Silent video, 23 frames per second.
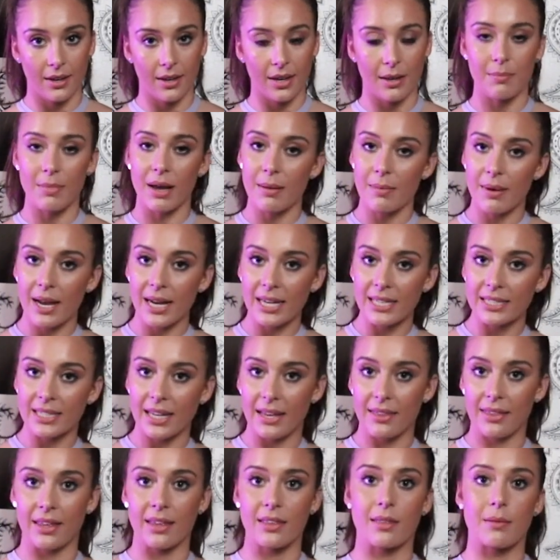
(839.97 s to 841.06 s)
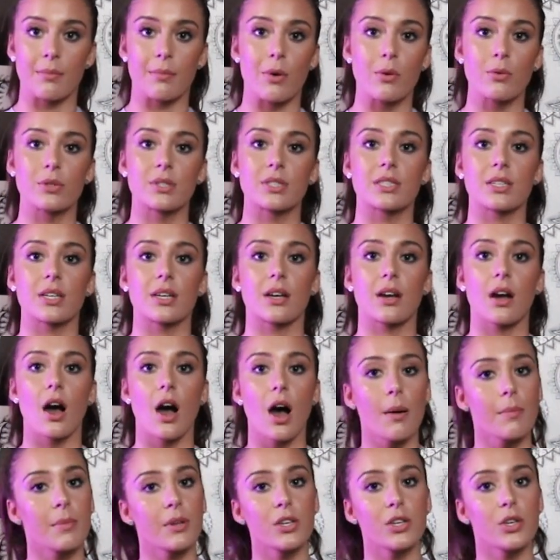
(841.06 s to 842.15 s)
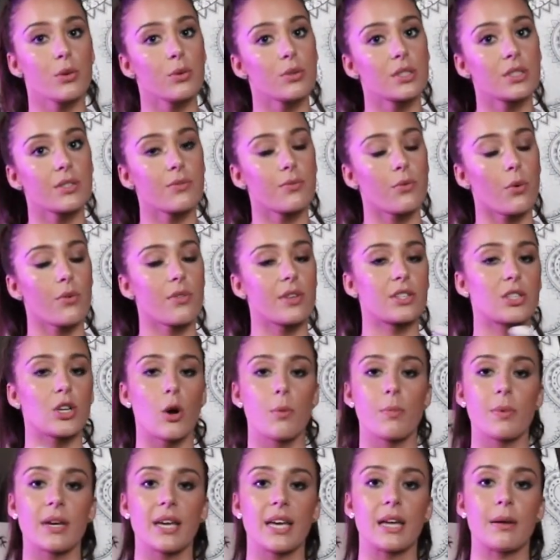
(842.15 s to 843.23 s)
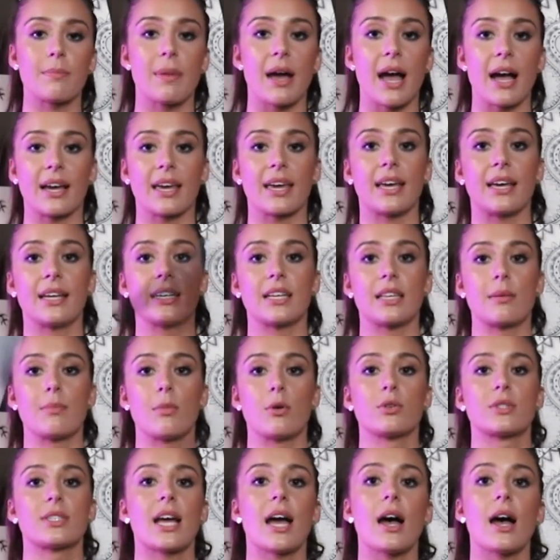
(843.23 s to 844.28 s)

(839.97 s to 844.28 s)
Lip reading: In my mind, I think the most common use for this open hand backhand and the most